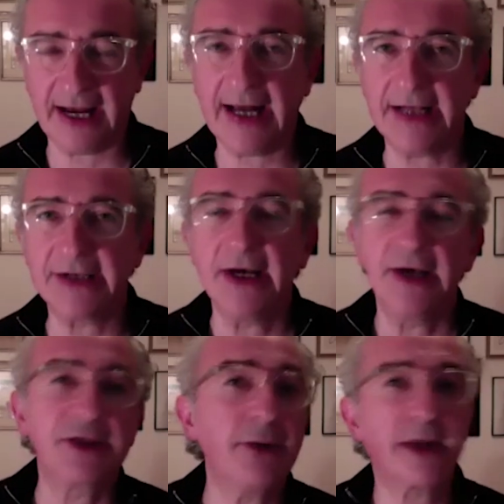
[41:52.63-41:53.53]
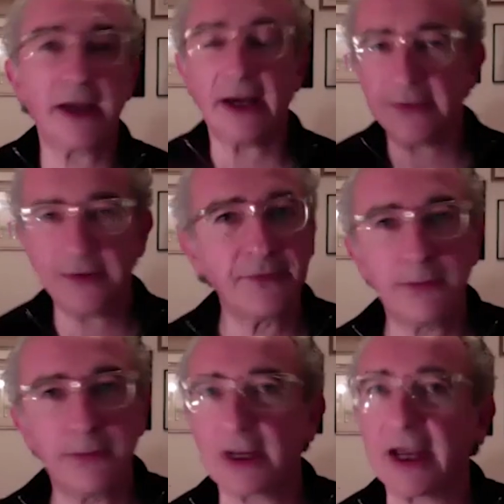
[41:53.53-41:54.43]
And so the, the
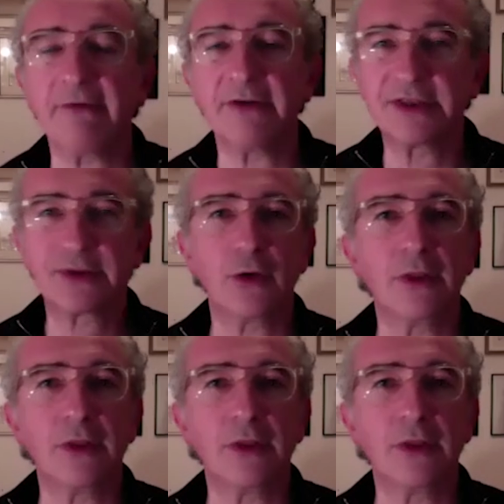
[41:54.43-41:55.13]
book covers